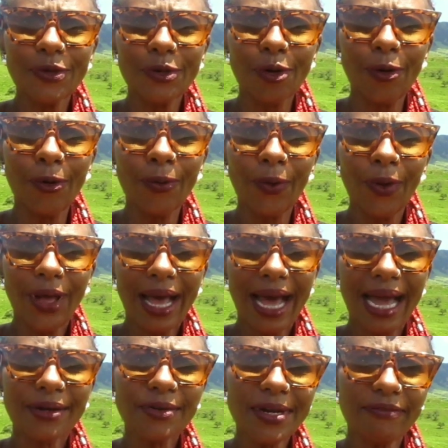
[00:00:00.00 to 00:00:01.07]
you go,
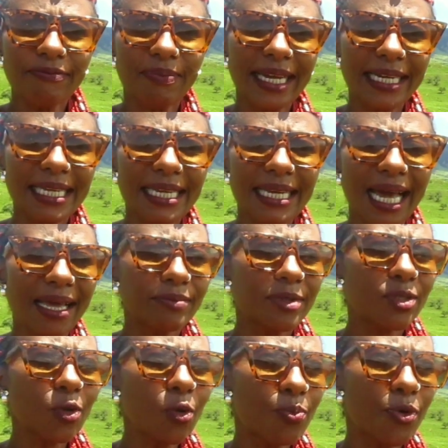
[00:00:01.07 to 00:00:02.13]
I don't have money, I am
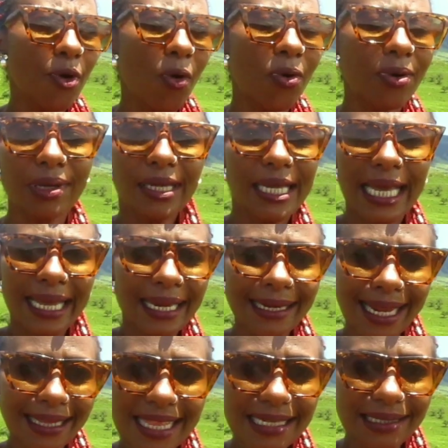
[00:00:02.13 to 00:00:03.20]
so broke,
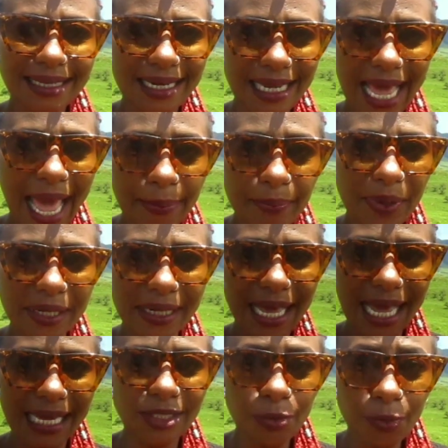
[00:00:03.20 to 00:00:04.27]
nothing's gonna happen,
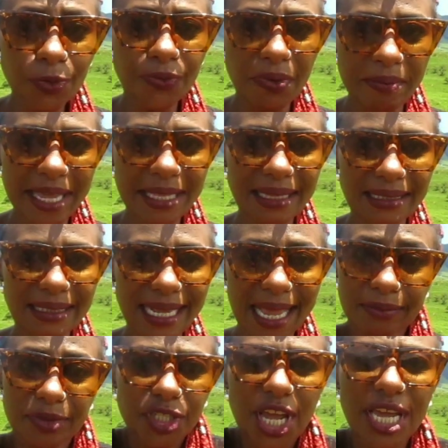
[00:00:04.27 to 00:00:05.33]
guys. You will remain the
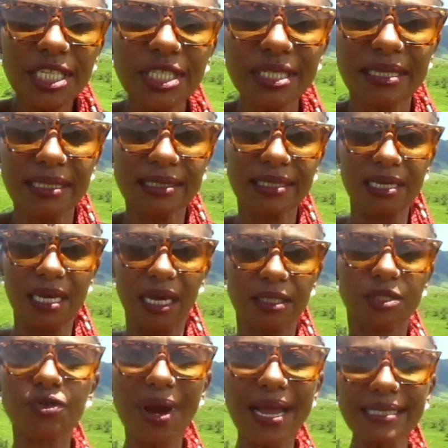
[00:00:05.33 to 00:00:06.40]
same. Change it this year.
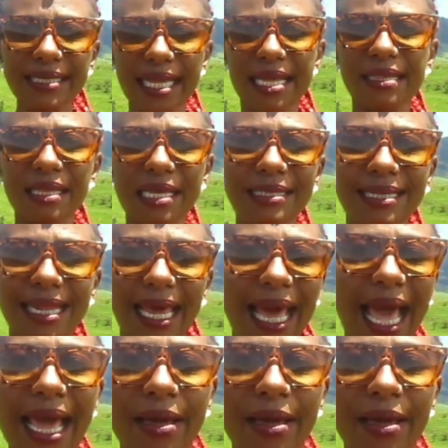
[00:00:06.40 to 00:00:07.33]
Try saying things like, I